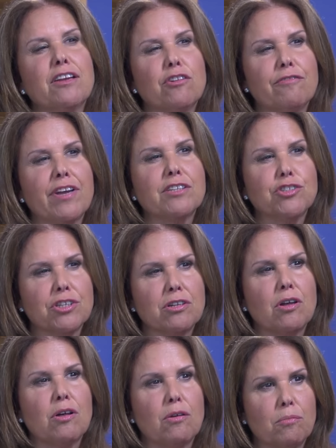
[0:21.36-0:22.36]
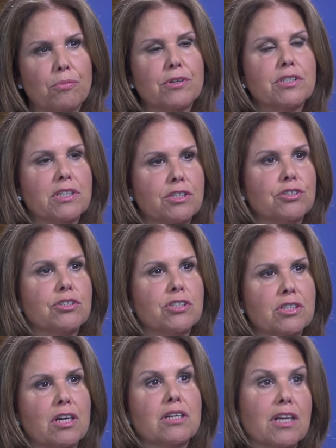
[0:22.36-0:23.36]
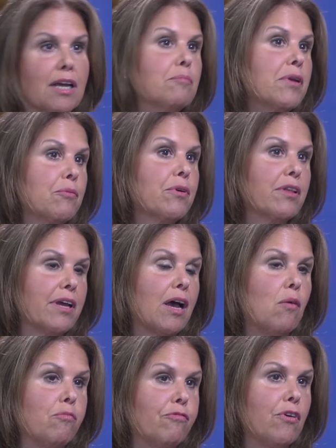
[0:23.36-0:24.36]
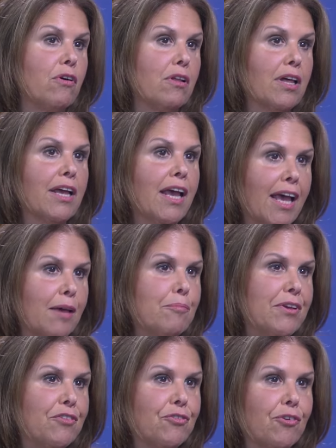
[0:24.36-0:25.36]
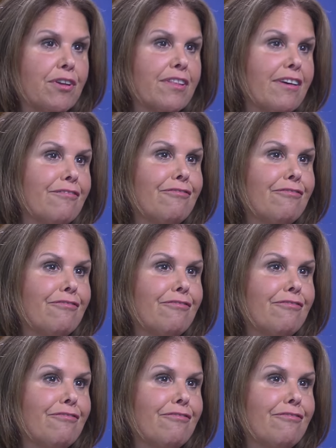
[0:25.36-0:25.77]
interventional procedures done can be really helpful and be sort of the